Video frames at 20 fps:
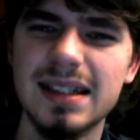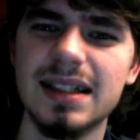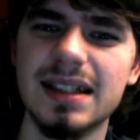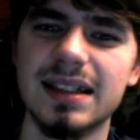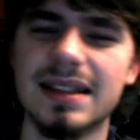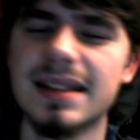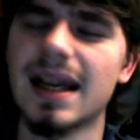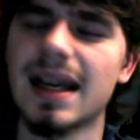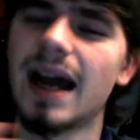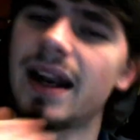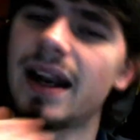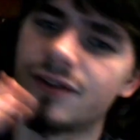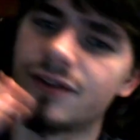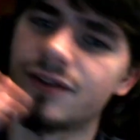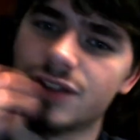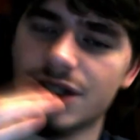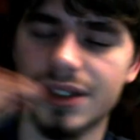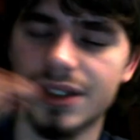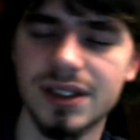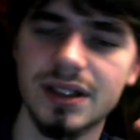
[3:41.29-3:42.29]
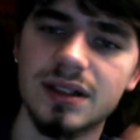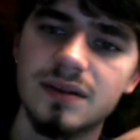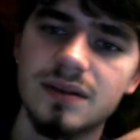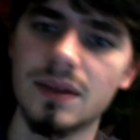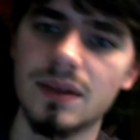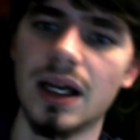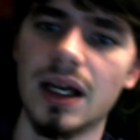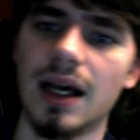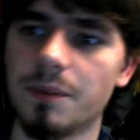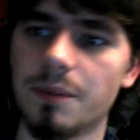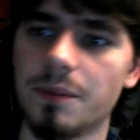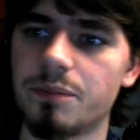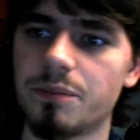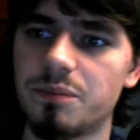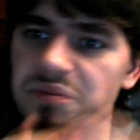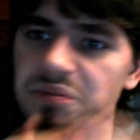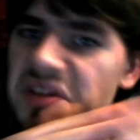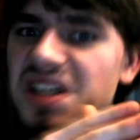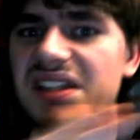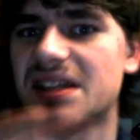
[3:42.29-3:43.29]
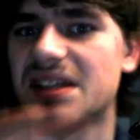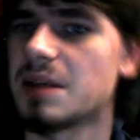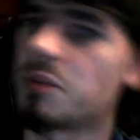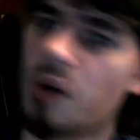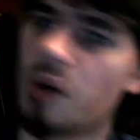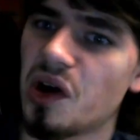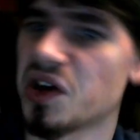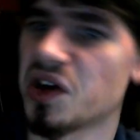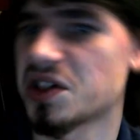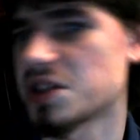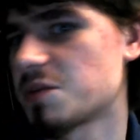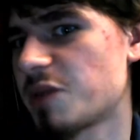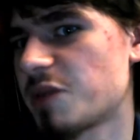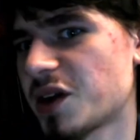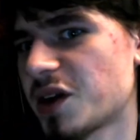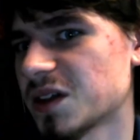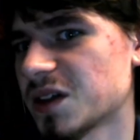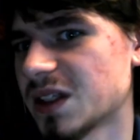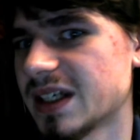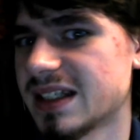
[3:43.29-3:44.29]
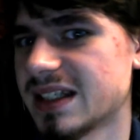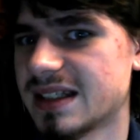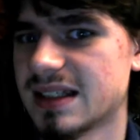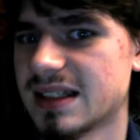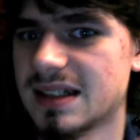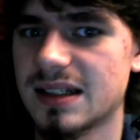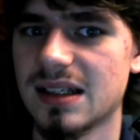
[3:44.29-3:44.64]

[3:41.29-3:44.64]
it's kind of just a PC parts picker list.